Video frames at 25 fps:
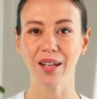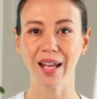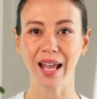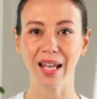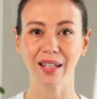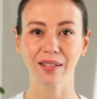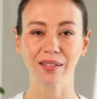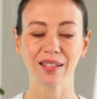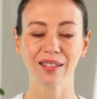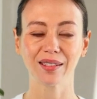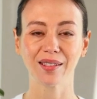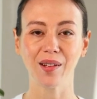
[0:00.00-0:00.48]

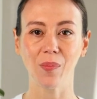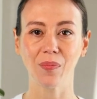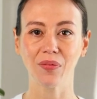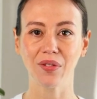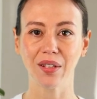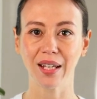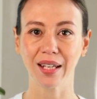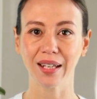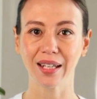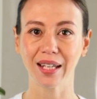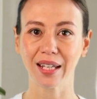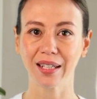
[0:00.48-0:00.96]
and
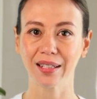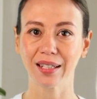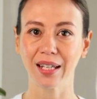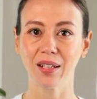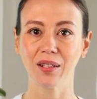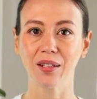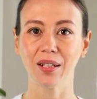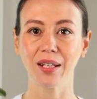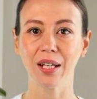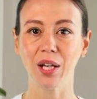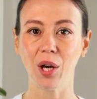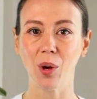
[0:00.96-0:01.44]
something
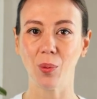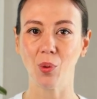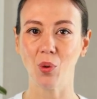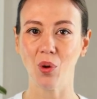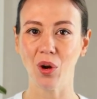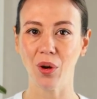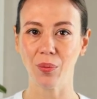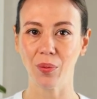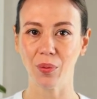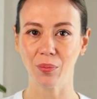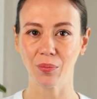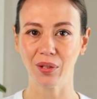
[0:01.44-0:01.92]
detailing the
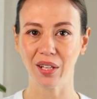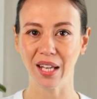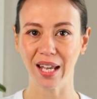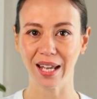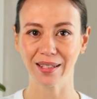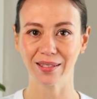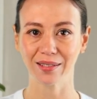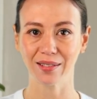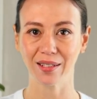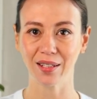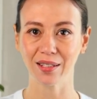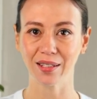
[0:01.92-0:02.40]
appointment
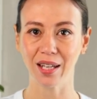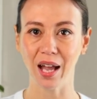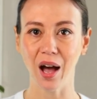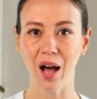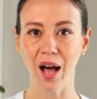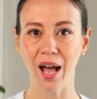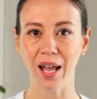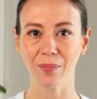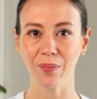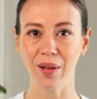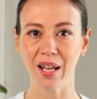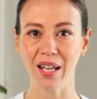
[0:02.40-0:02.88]
place and
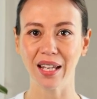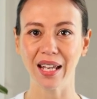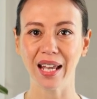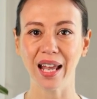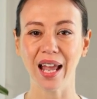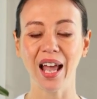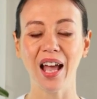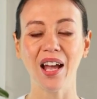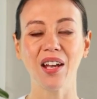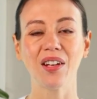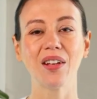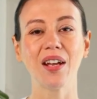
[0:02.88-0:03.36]
time, and
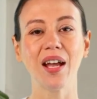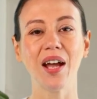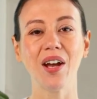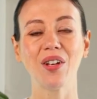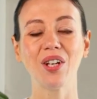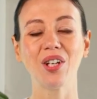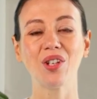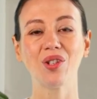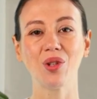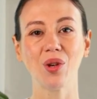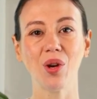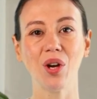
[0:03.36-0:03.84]
there
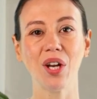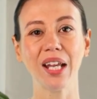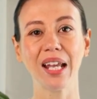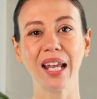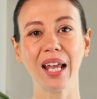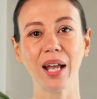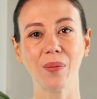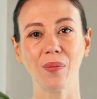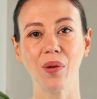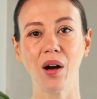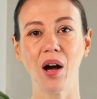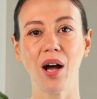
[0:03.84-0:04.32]
is your
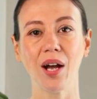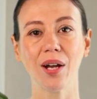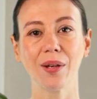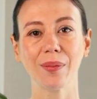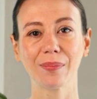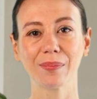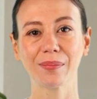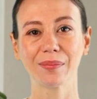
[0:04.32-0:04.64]
EMR.